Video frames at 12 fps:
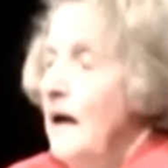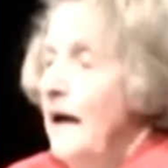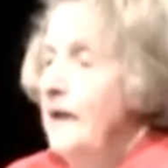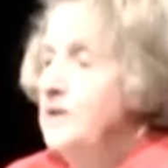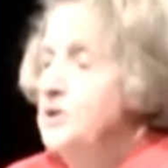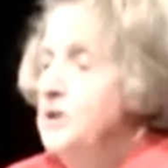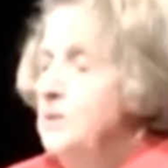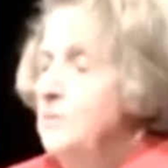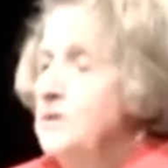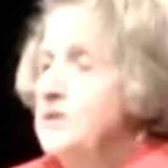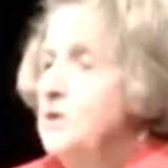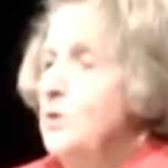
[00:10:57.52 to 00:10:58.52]
and she
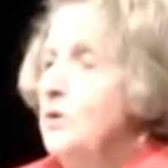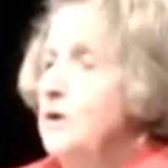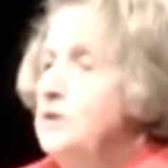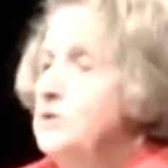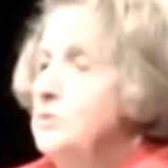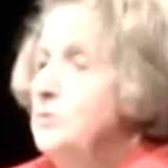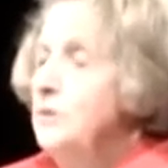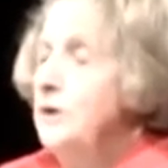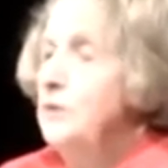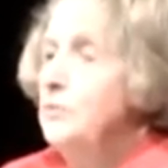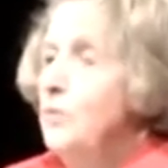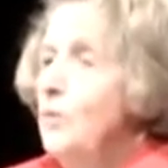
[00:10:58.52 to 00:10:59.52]
was going to
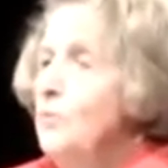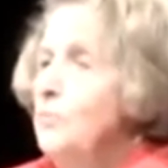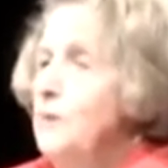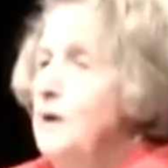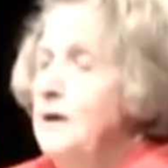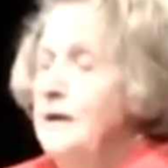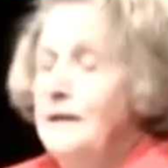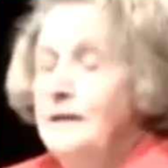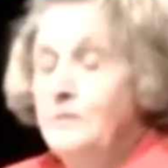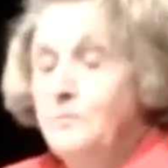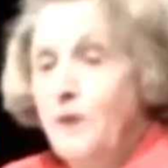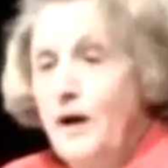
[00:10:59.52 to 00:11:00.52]
enroll me in
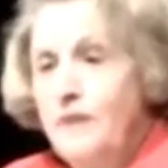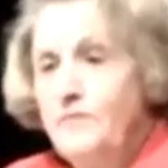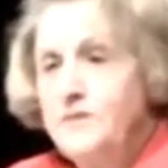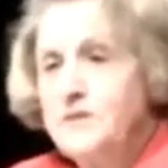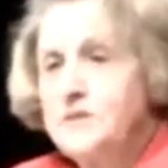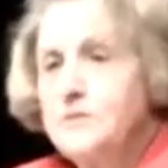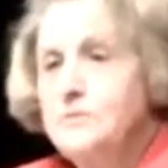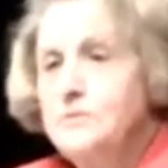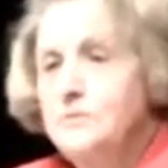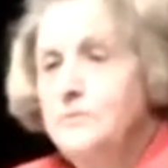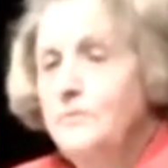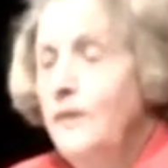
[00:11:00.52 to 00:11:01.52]
a private
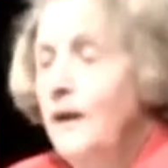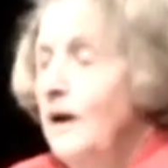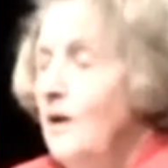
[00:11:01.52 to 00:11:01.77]
school